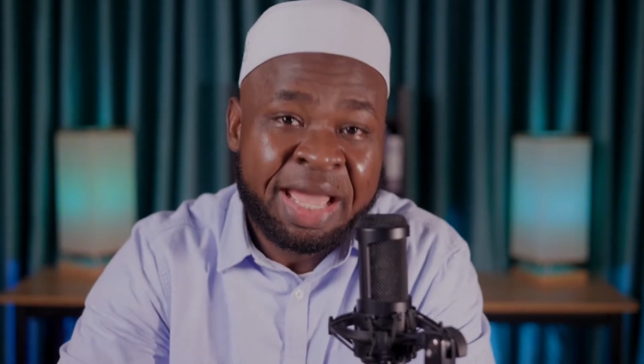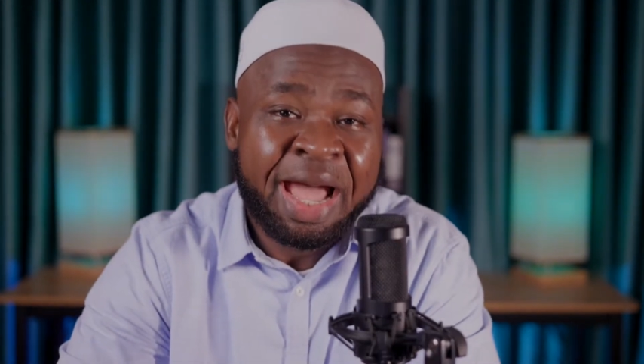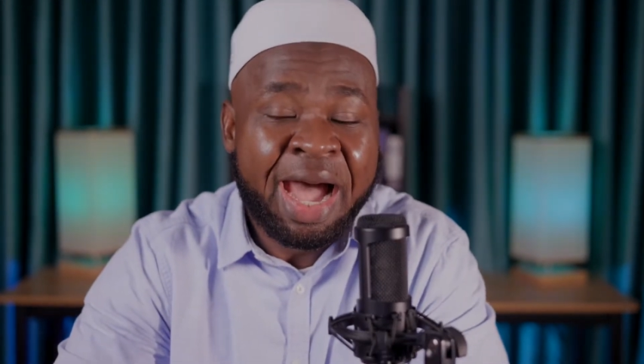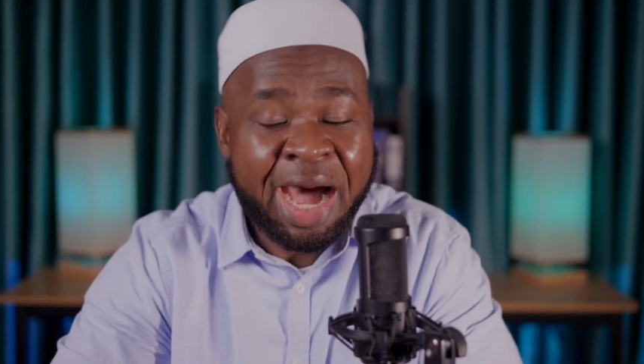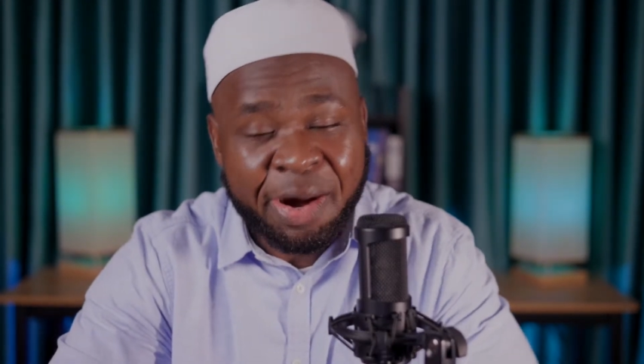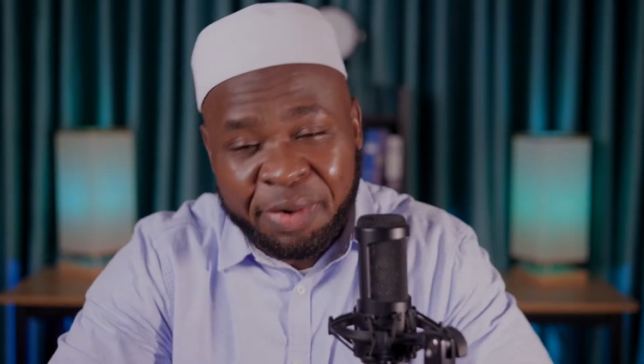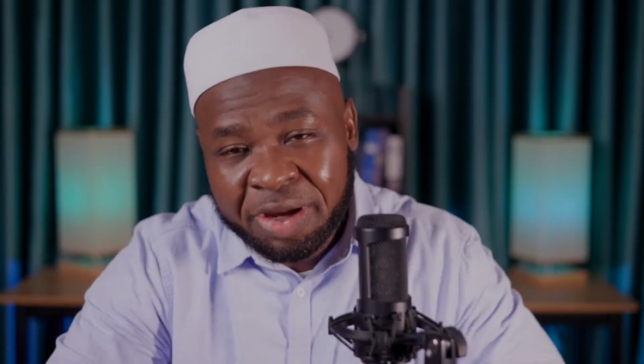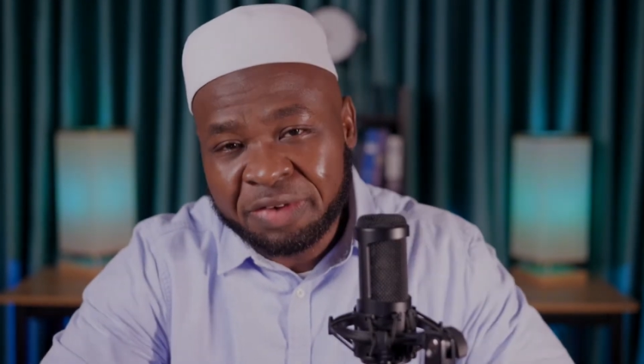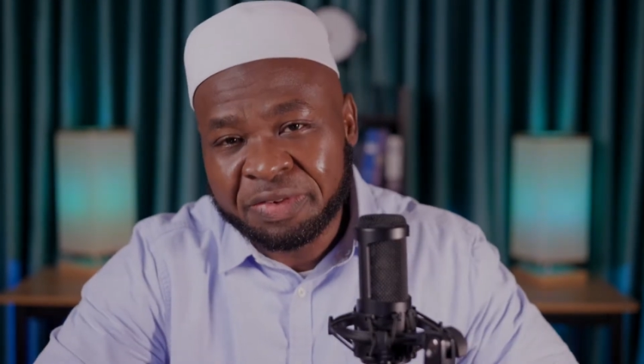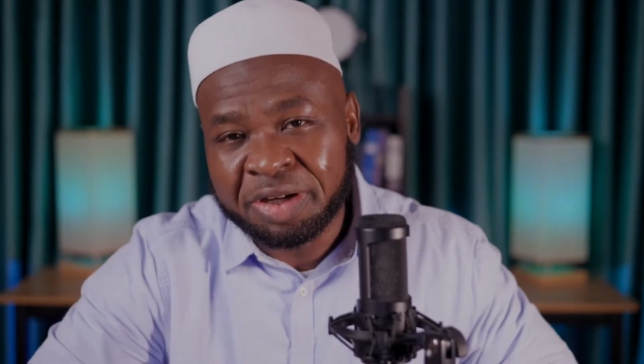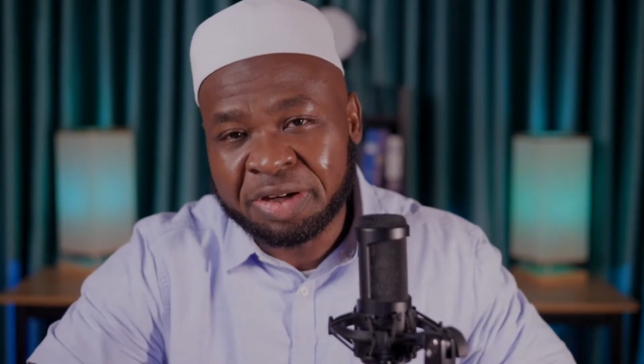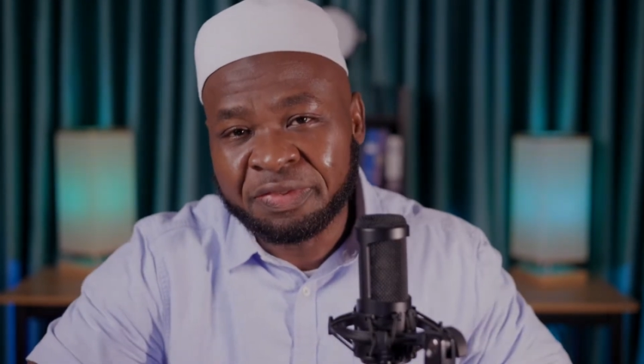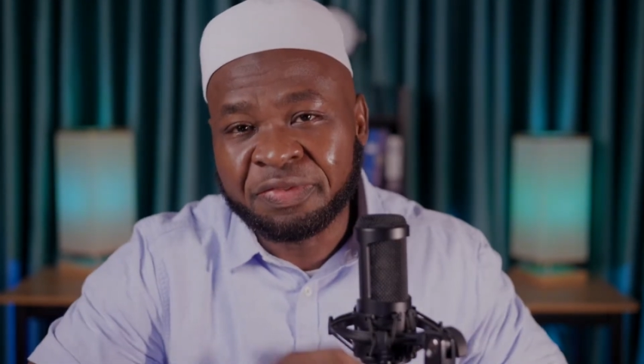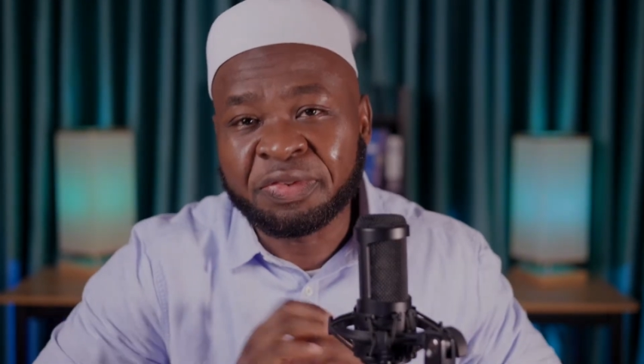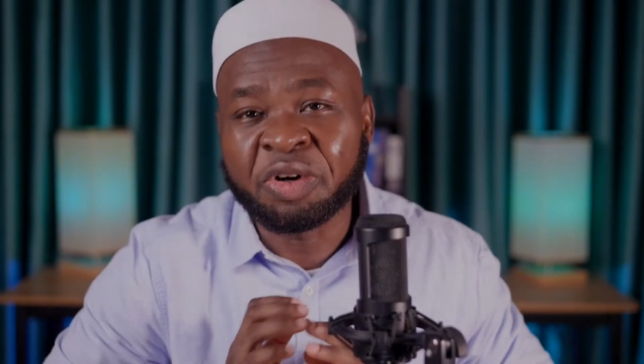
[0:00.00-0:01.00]

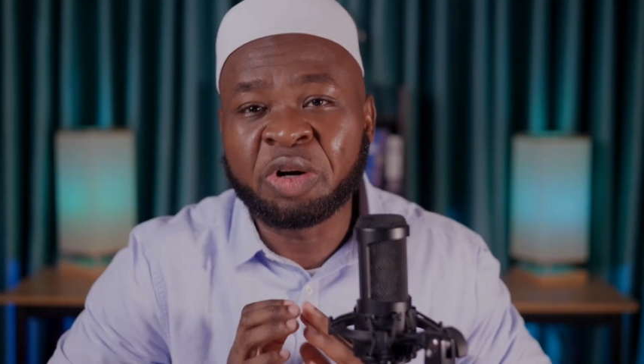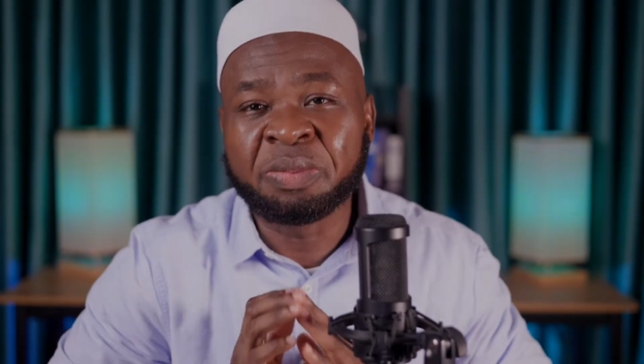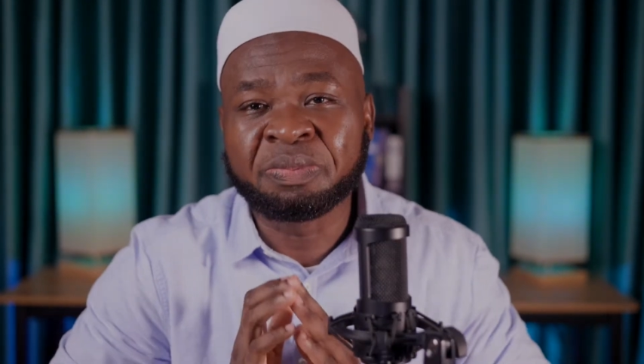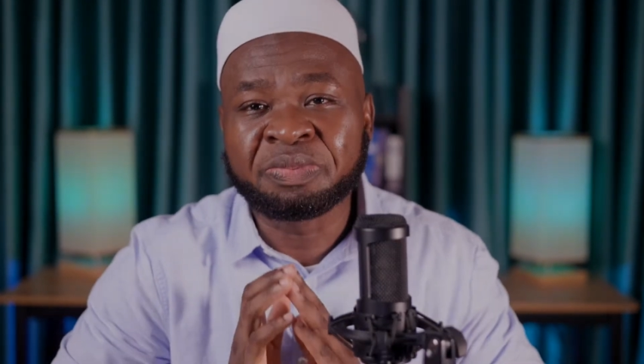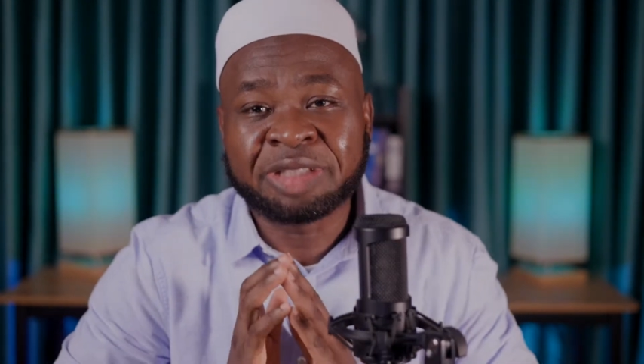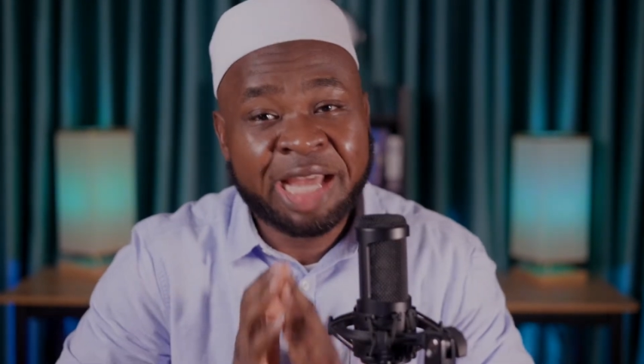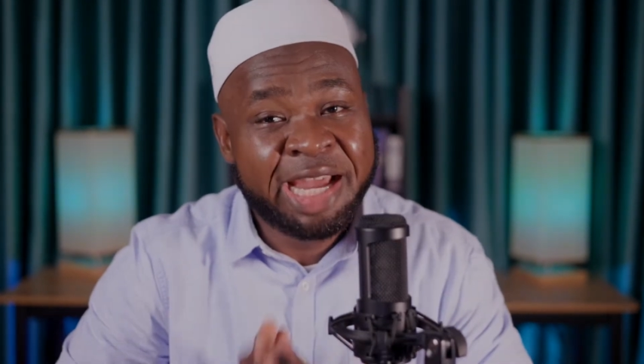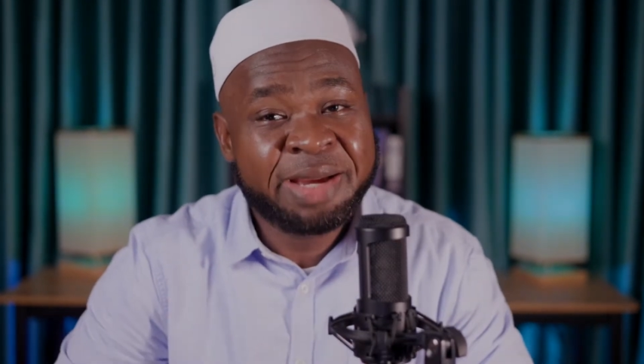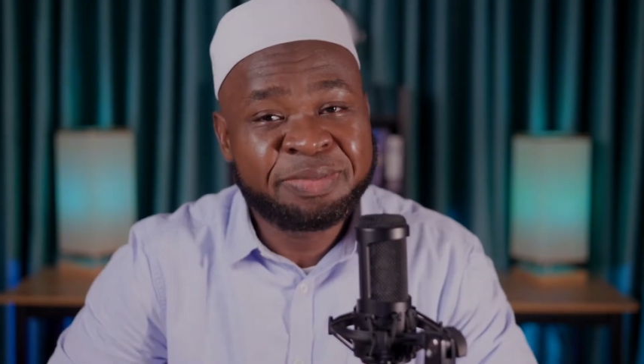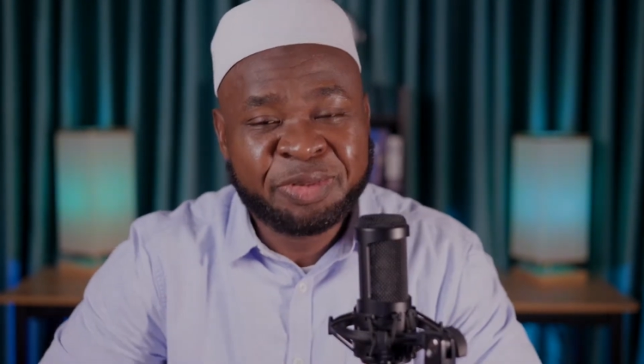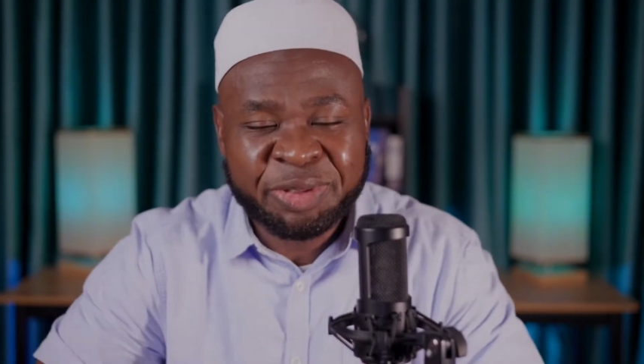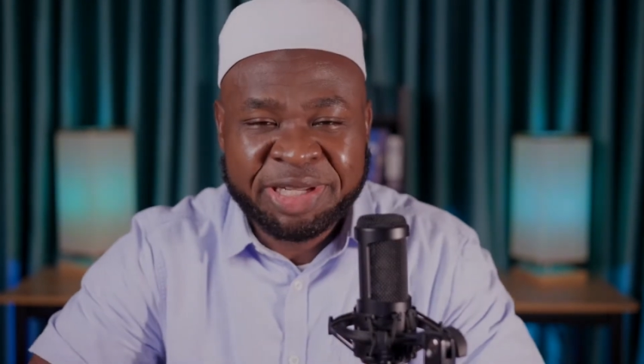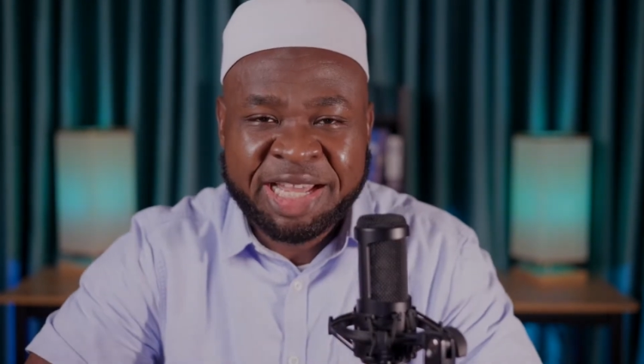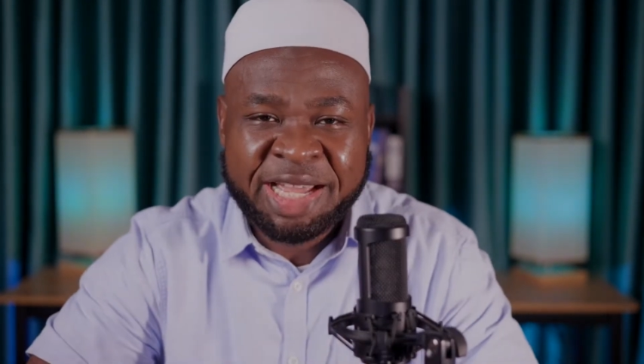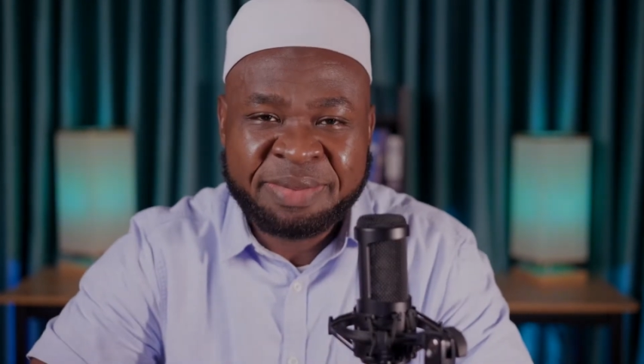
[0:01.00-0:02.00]
However, from time to
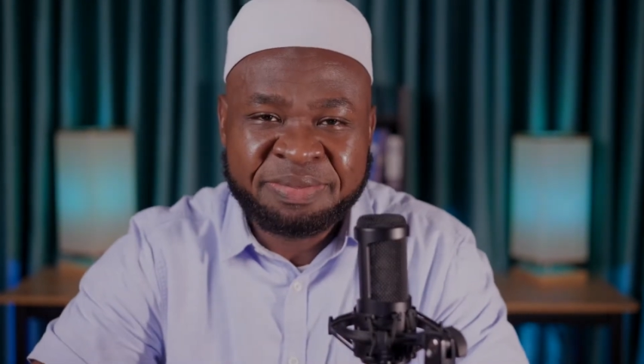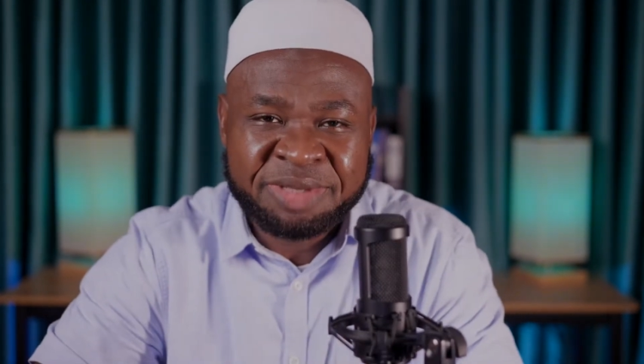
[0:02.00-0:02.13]
time,